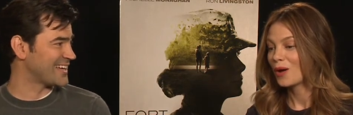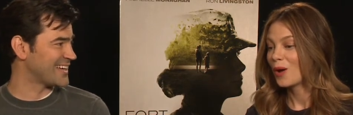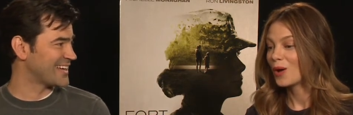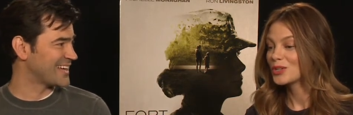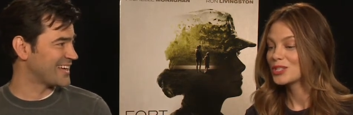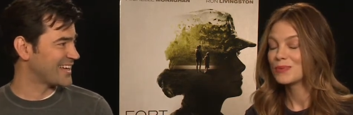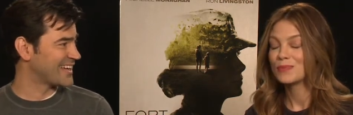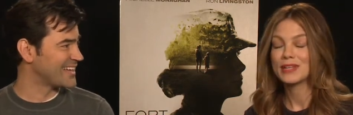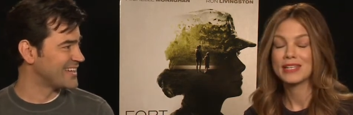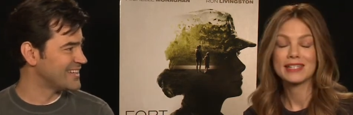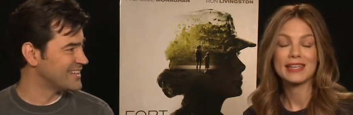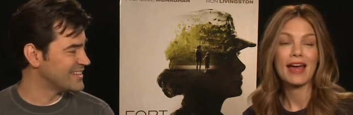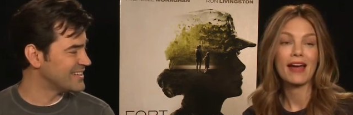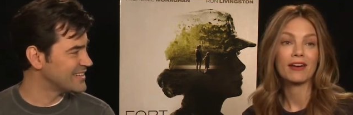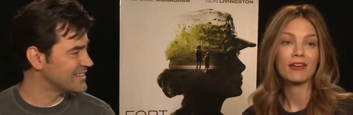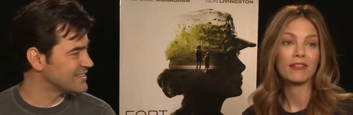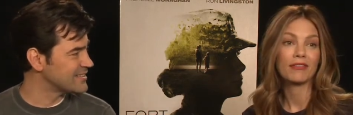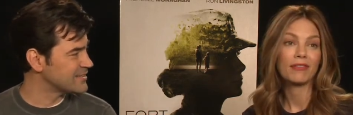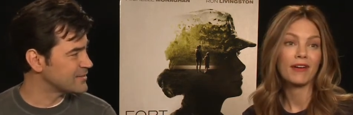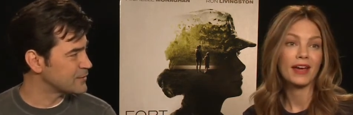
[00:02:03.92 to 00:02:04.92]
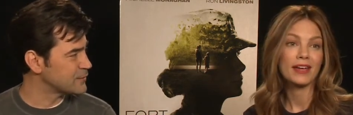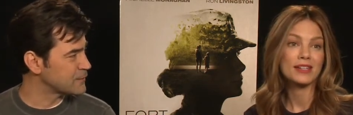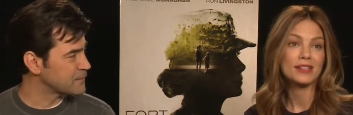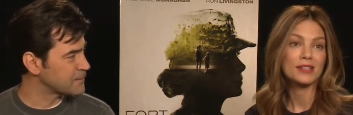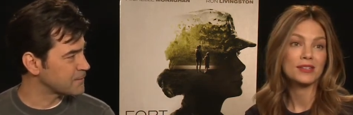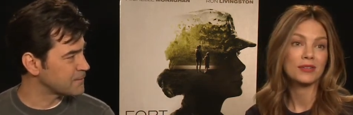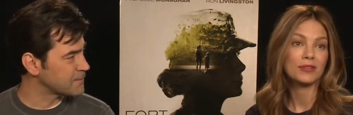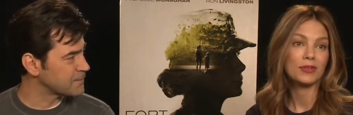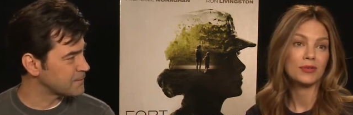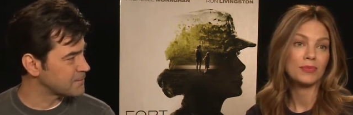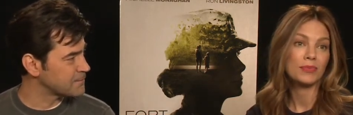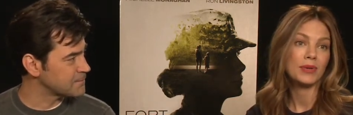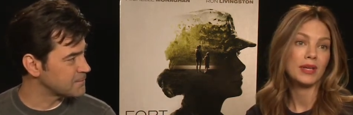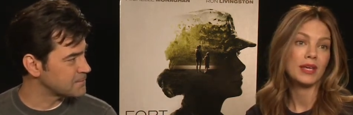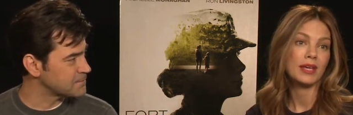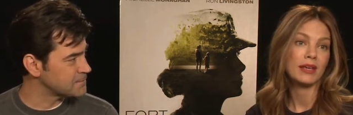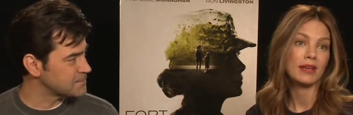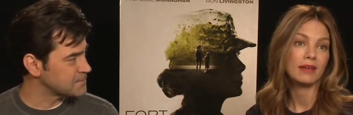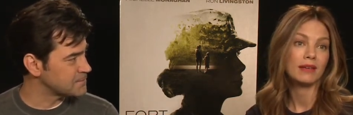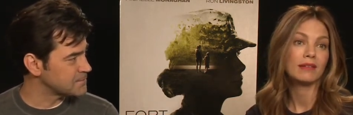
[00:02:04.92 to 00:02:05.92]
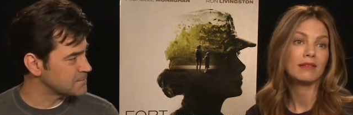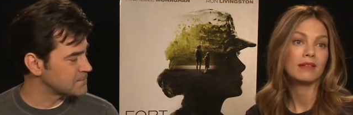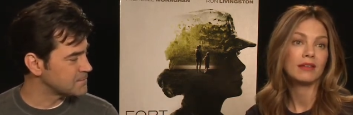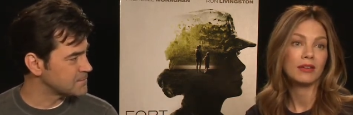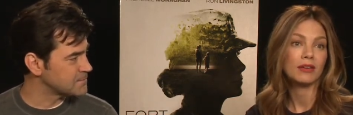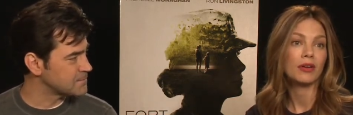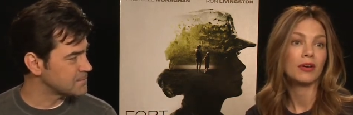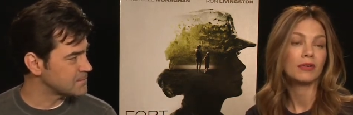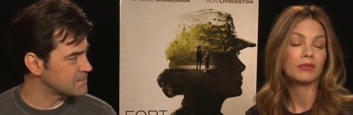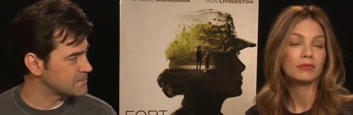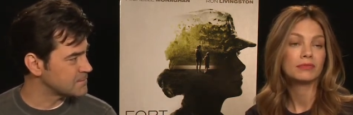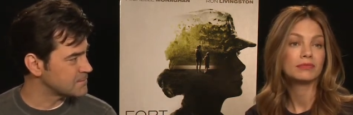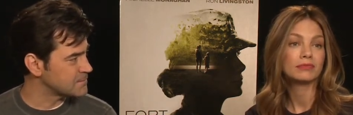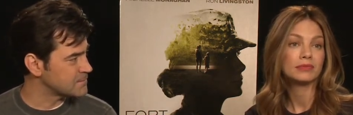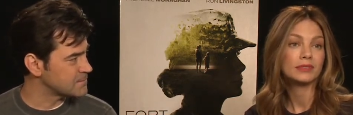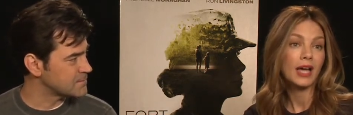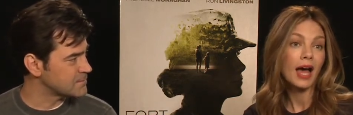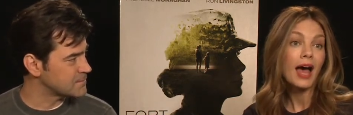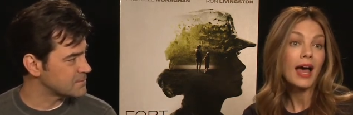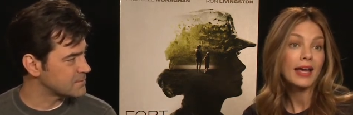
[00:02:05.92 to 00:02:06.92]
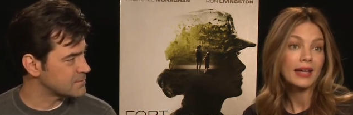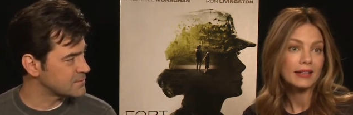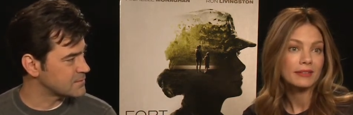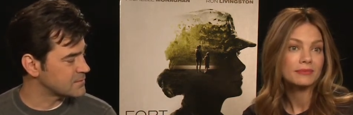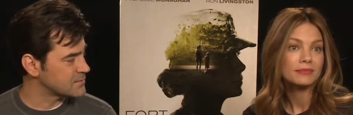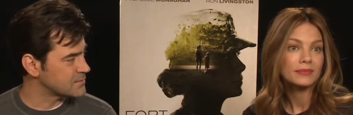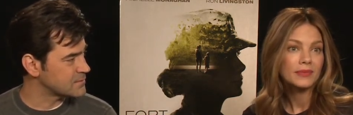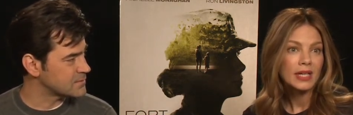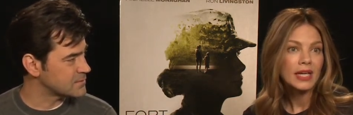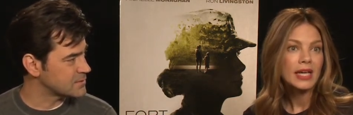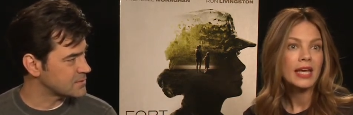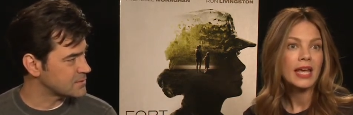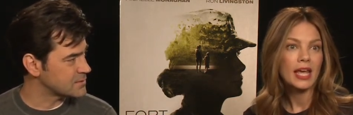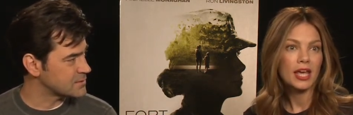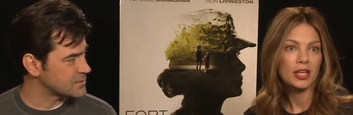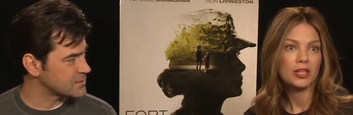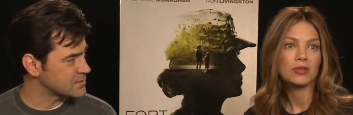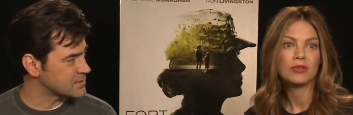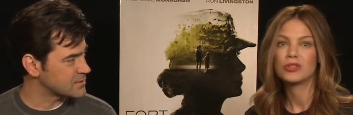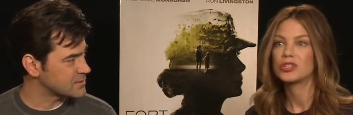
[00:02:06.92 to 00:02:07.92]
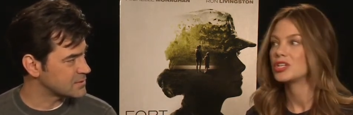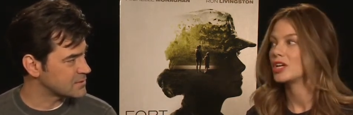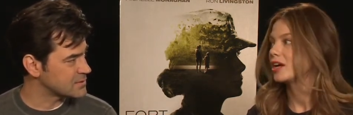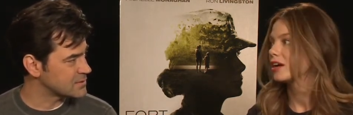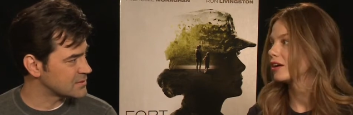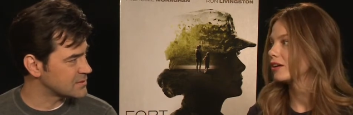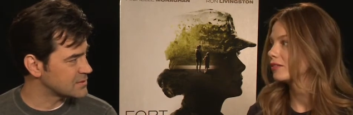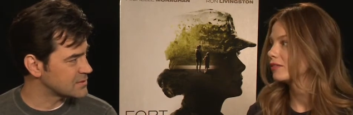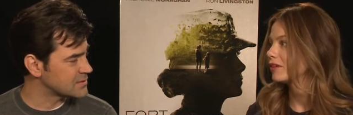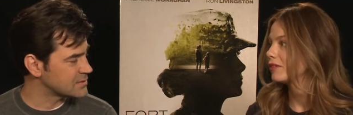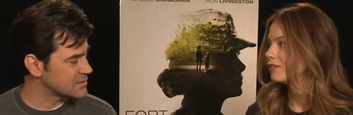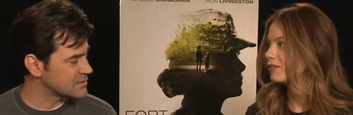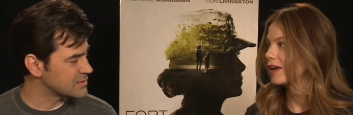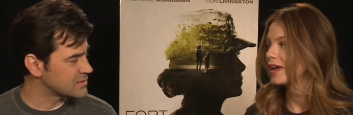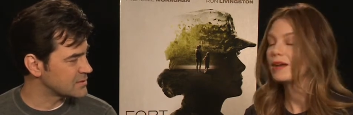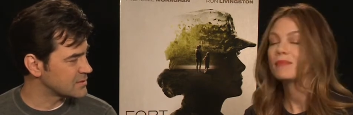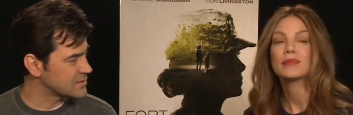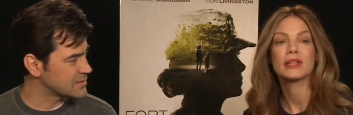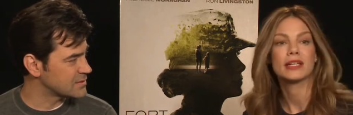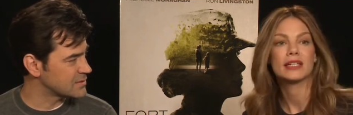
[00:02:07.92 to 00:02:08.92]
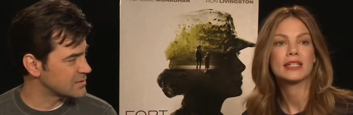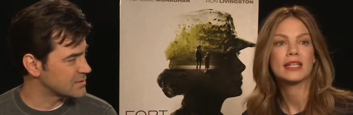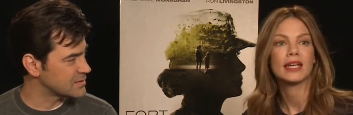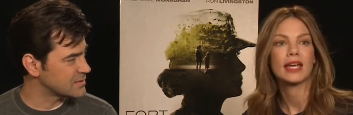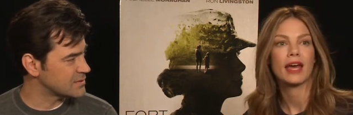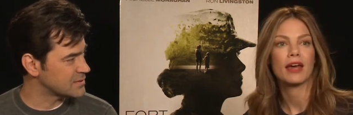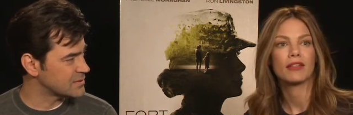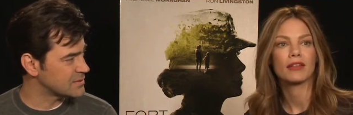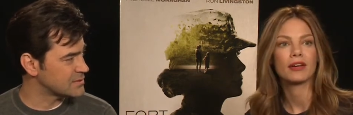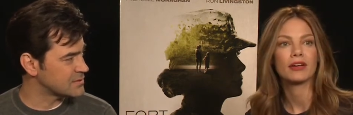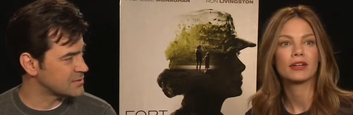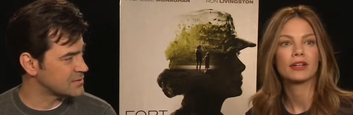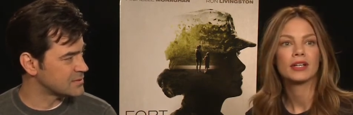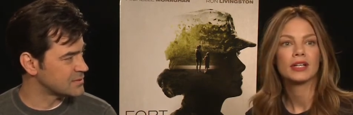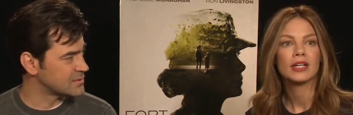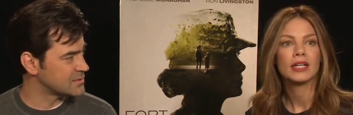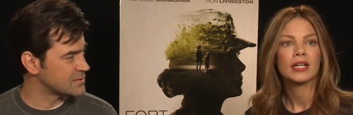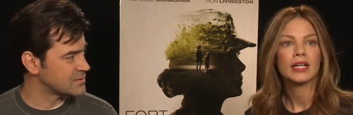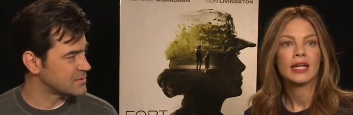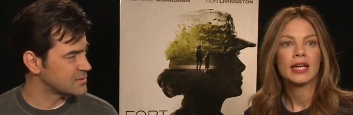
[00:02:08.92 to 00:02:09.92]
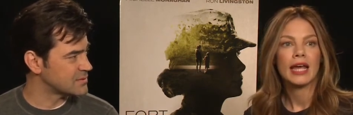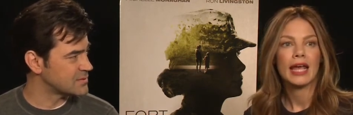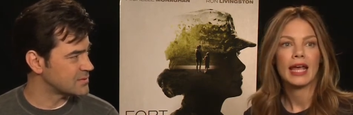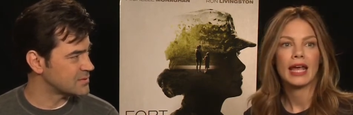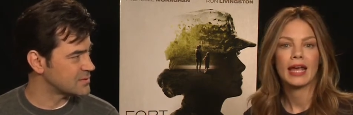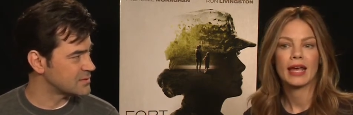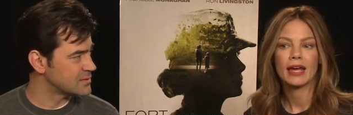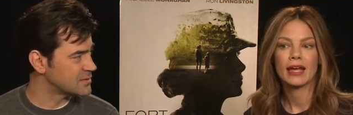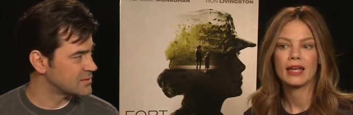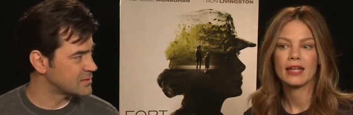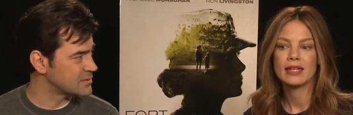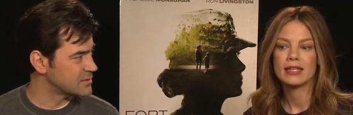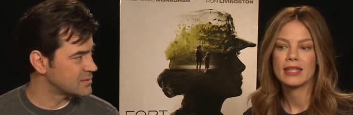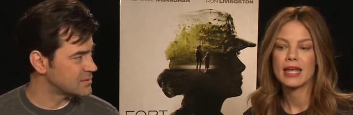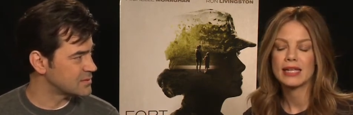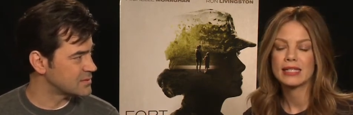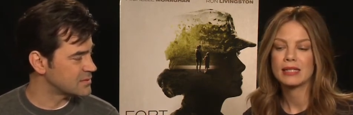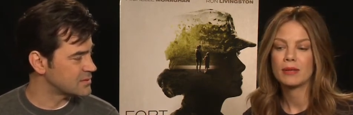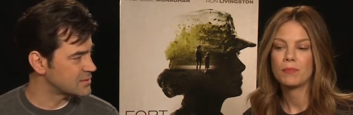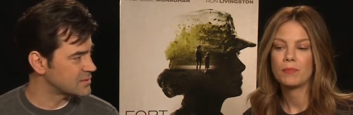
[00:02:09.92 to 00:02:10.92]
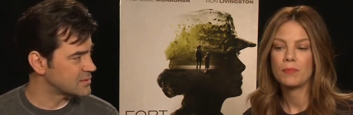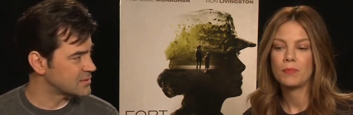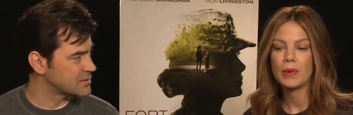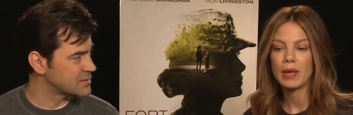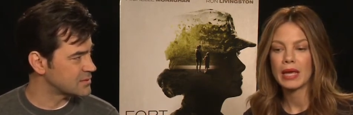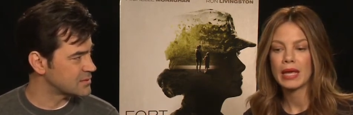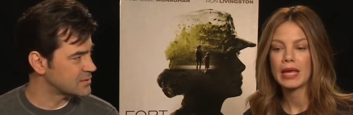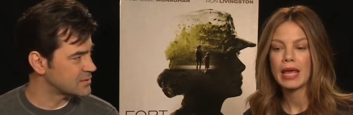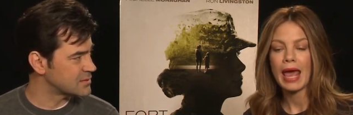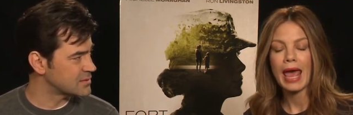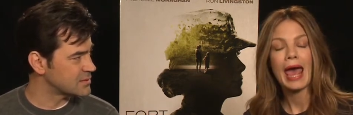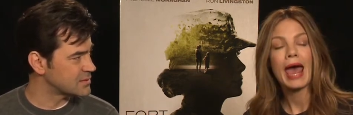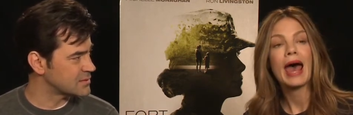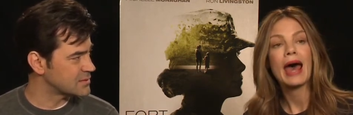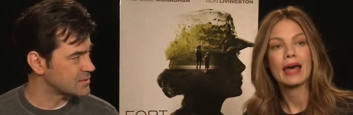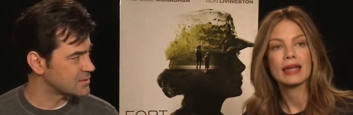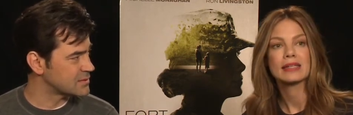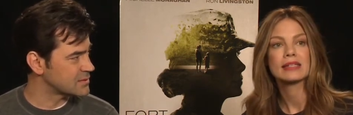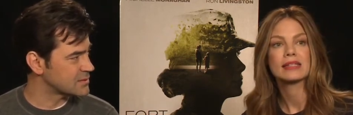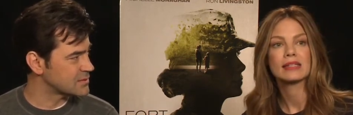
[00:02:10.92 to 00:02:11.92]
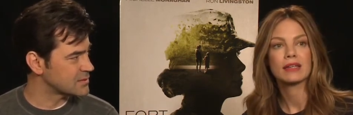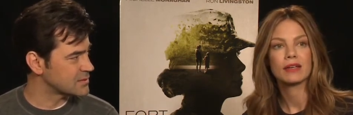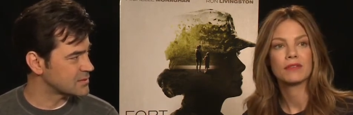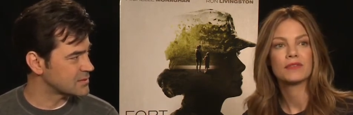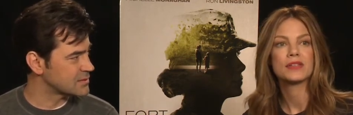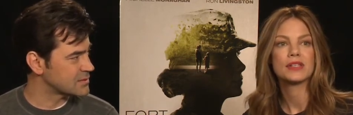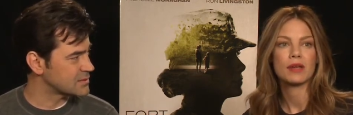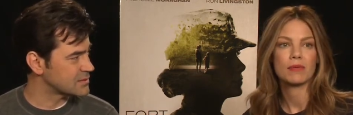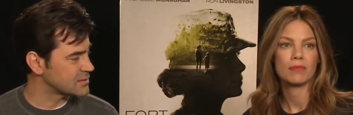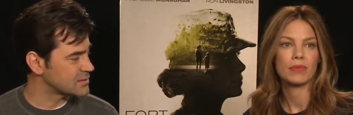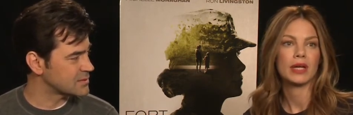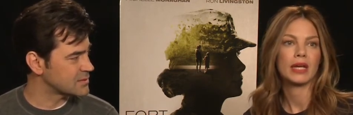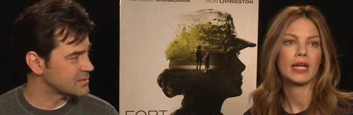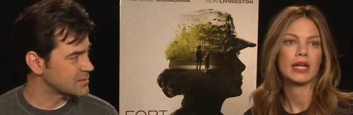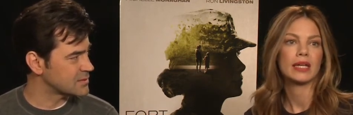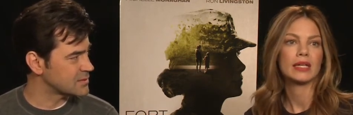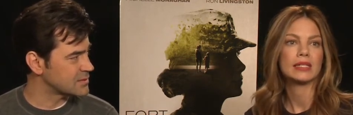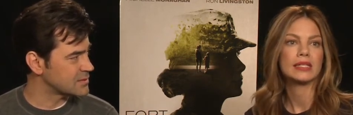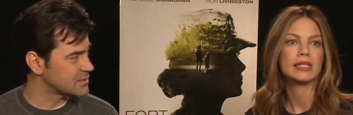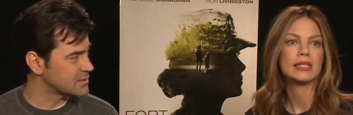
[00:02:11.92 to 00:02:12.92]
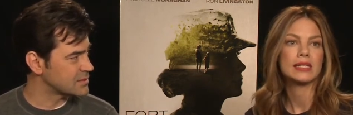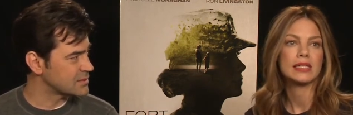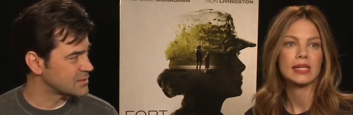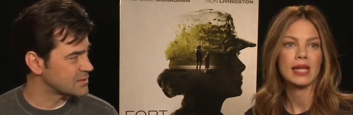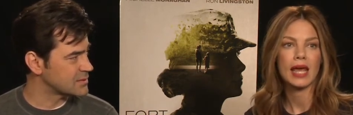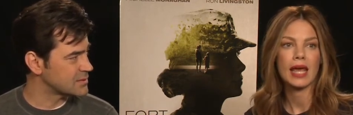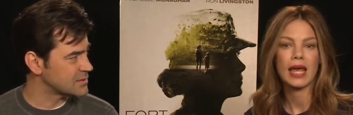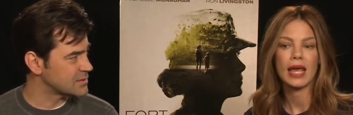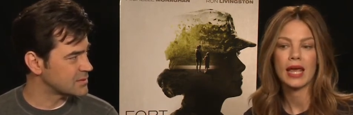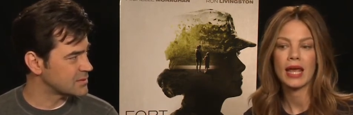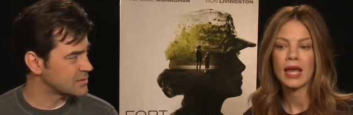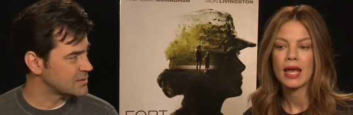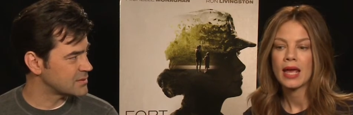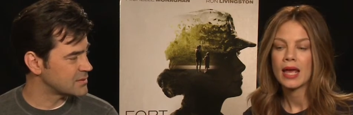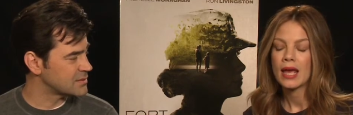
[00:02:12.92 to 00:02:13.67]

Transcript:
Speaker 1: ultimate sacrifice could be you know dying, and you share a family together, and that's a big ask of somebody to say,